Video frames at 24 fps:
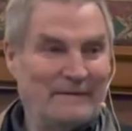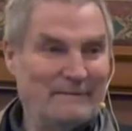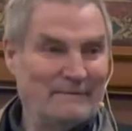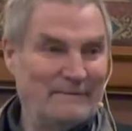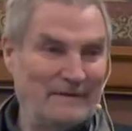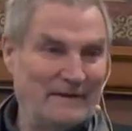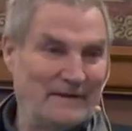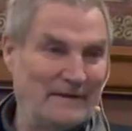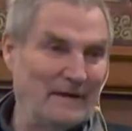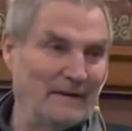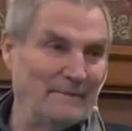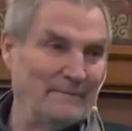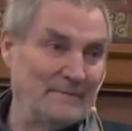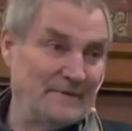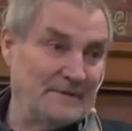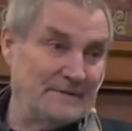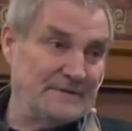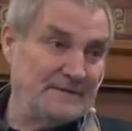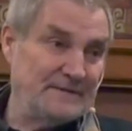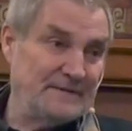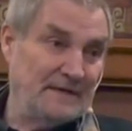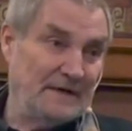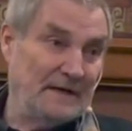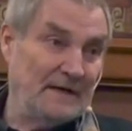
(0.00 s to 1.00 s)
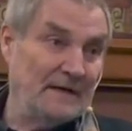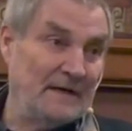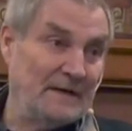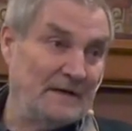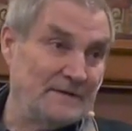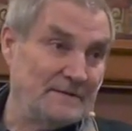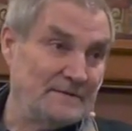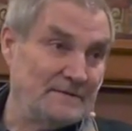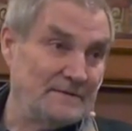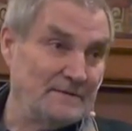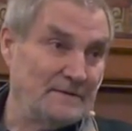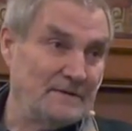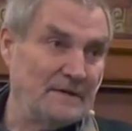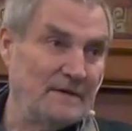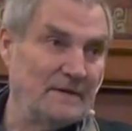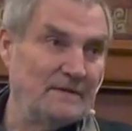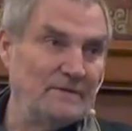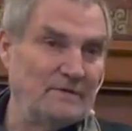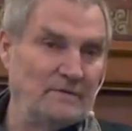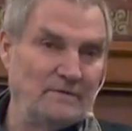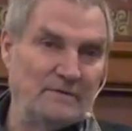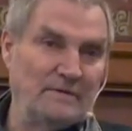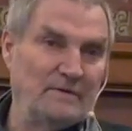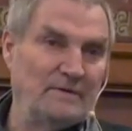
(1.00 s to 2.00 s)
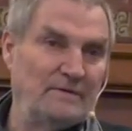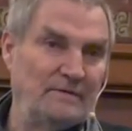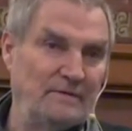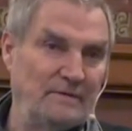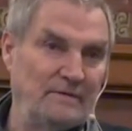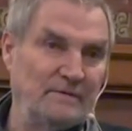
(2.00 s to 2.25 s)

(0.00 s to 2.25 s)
become the stars, and you